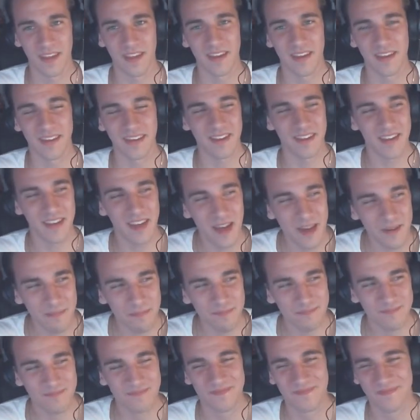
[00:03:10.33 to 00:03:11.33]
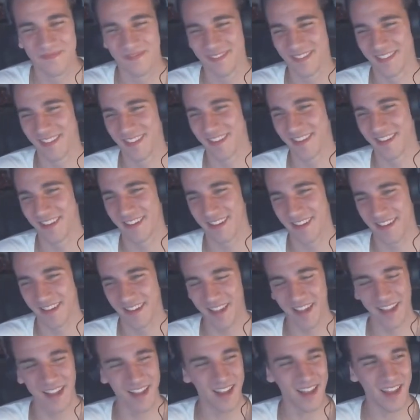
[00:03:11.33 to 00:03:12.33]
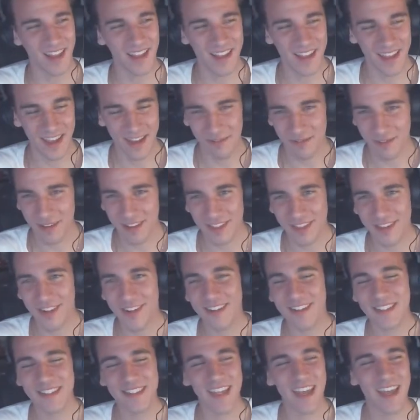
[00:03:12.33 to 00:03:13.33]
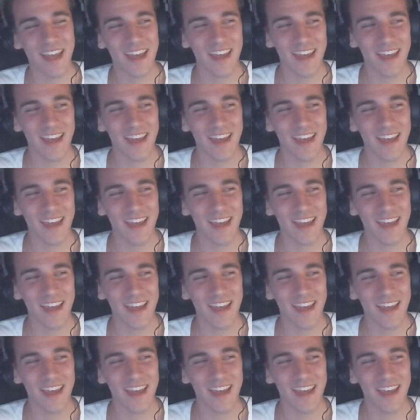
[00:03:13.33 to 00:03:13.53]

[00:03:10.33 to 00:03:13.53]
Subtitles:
Yep. Like every Thursday.